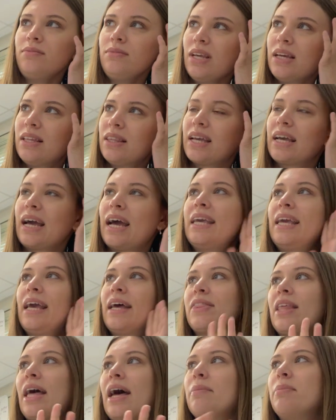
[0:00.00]
And like, I
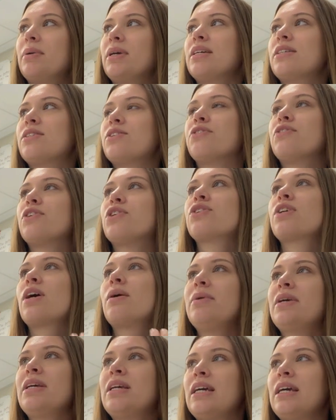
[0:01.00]
get that because they're first
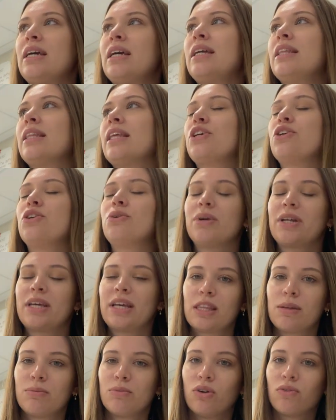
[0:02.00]
coming in, like you don't want to
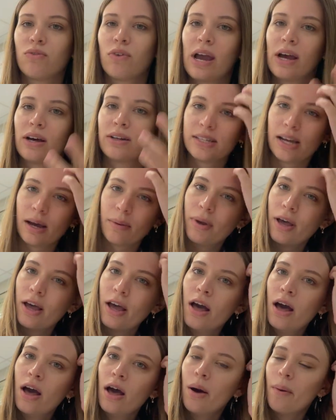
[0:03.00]
get them all riled up.
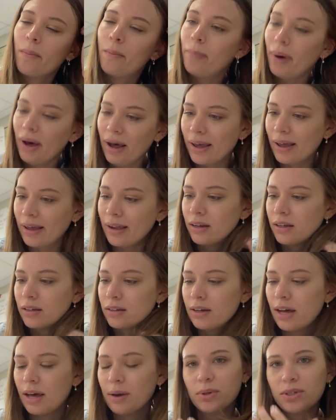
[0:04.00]
But
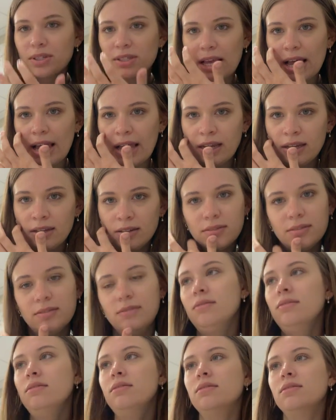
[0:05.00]
I will say,
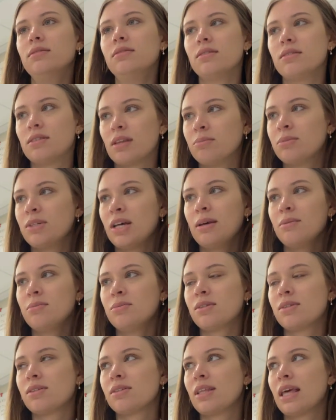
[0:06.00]

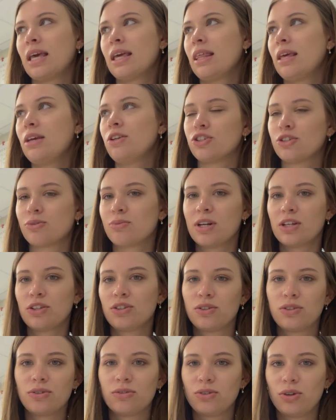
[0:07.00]
sometimes like they just want
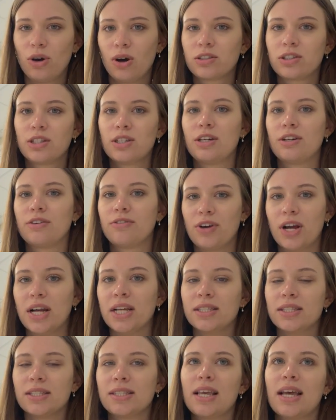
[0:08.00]
to talk to their
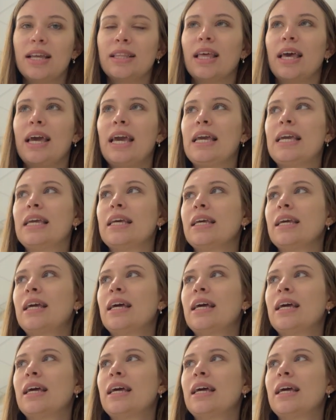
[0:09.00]
friends and like,